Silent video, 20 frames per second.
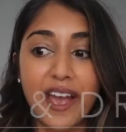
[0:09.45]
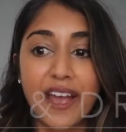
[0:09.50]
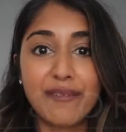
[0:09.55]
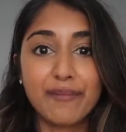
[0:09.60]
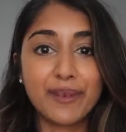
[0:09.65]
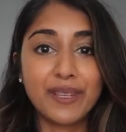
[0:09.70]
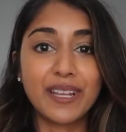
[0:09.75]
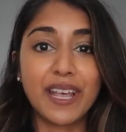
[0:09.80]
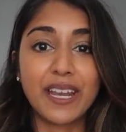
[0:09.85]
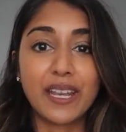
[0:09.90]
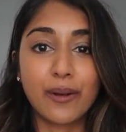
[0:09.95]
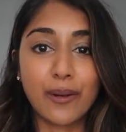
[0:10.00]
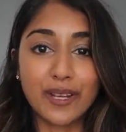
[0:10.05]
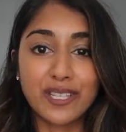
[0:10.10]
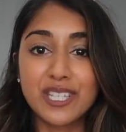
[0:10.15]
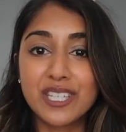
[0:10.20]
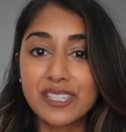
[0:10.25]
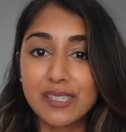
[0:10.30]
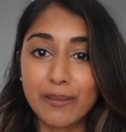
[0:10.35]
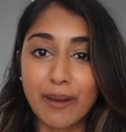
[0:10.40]
I've been getting
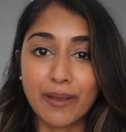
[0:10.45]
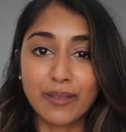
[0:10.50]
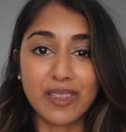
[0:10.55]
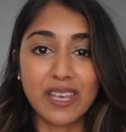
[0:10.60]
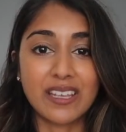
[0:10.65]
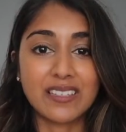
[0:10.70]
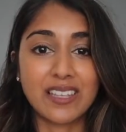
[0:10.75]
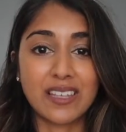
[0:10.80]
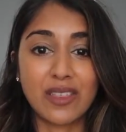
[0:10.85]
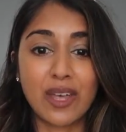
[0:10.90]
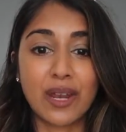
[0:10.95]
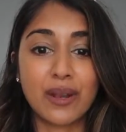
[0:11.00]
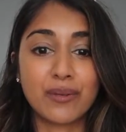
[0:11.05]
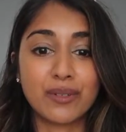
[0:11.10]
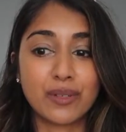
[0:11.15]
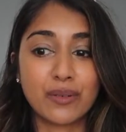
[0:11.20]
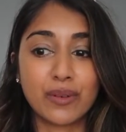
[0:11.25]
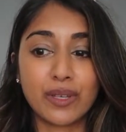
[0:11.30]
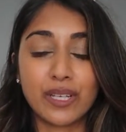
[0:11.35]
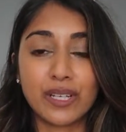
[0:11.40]
questions about this. I thought it
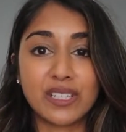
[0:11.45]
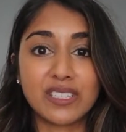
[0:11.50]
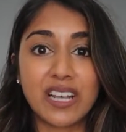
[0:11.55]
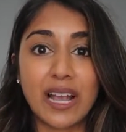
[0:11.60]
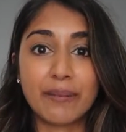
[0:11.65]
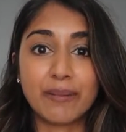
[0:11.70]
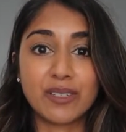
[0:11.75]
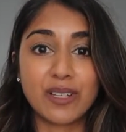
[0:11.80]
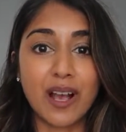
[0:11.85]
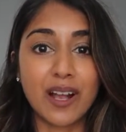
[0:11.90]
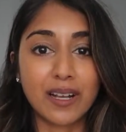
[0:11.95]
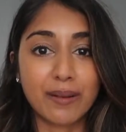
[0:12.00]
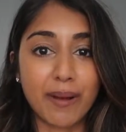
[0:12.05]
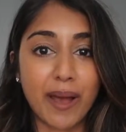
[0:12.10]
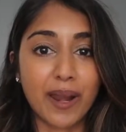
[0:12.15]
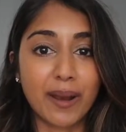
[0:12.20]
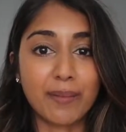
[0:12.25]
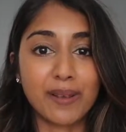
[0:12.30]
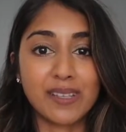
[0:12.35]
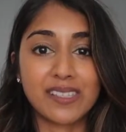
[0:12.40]
was a really good time to talk
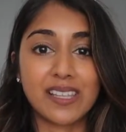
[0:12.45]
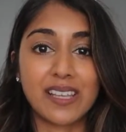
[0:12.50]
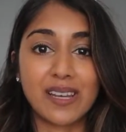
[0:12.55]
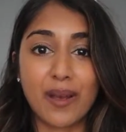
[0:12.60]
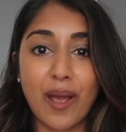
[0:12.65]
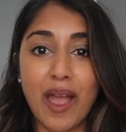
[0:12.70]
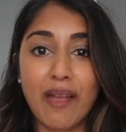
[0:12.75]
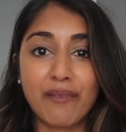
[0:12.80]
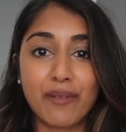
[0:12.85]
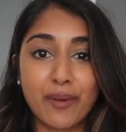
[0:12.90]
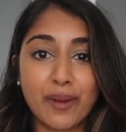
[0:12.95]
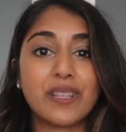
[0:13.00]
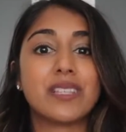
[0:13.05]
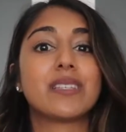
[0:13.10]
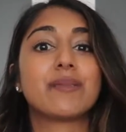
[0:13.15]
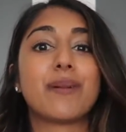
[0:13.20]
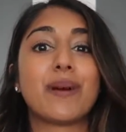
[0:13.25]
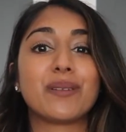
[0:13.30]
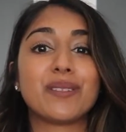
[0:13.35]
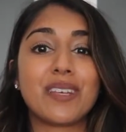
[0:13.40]
about it because I know everyone
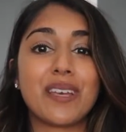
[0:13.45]
is about